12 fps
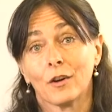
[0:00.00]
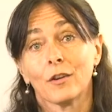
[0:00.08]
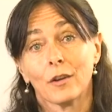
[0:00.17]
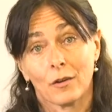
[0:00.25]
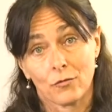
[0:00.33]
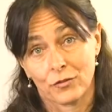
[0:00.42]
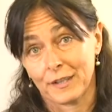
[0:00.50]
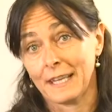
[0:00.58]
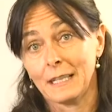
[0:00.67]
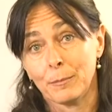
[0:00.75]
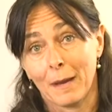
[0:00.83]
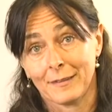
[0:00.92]
on a
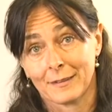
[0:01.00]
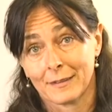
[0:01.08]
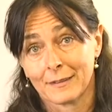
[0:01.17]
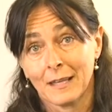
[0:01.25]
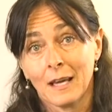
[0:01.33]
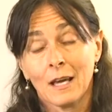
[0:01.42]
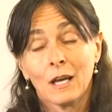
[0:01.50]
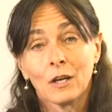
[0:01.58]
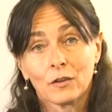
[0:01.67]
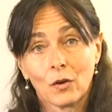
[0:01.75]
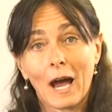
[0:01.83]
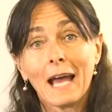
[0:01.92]
daily basis.
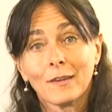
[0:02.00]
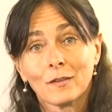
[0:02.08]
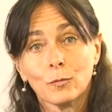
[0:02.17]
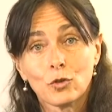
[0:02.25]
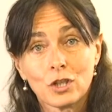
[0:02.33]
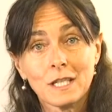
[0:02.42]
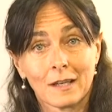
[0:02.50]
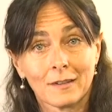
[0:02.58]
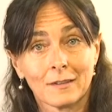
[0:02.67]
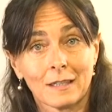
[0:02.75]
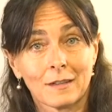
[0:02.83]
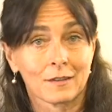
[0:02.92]
So add some chia
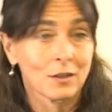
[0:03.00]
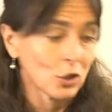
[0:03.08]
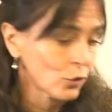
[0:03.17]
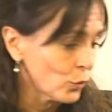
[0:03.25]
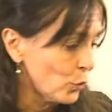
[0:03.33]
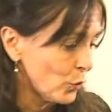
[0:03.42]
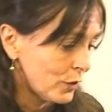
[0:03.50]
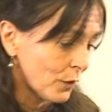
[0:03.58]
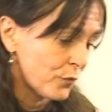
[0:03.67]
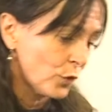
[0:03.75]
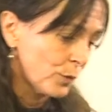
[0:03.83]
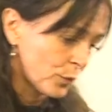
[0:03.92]
seeds to the
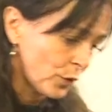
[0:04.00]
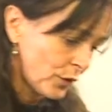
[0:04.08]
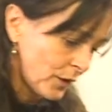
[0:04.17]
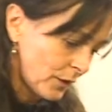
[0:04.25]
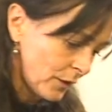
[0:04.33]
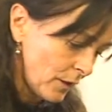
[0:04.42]
food processor,